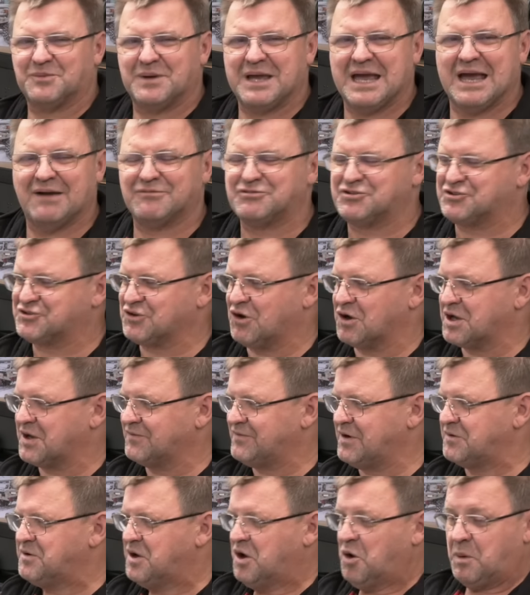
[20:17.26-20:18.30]
we have stock of
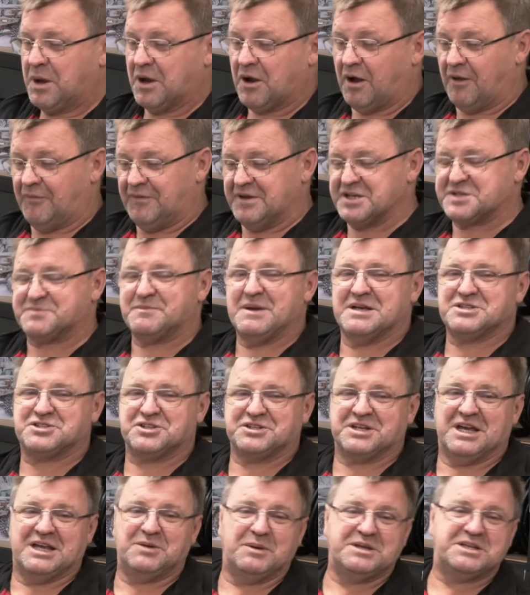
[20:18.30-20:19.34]
it. We got this
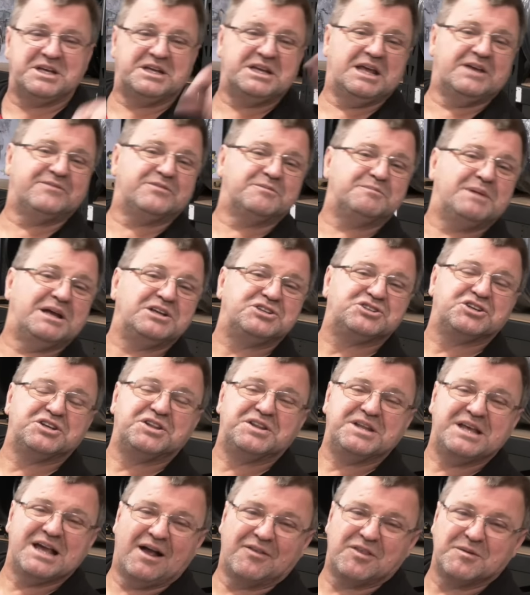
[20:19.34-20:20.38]
mezzanine. We didn't even mention
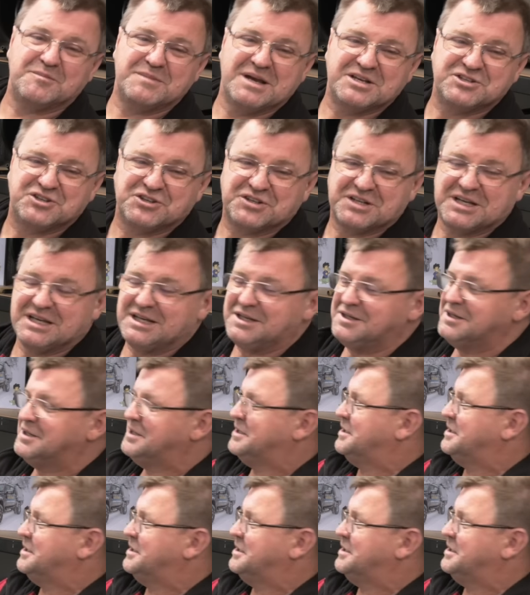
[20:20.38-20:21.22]
the other mezzanine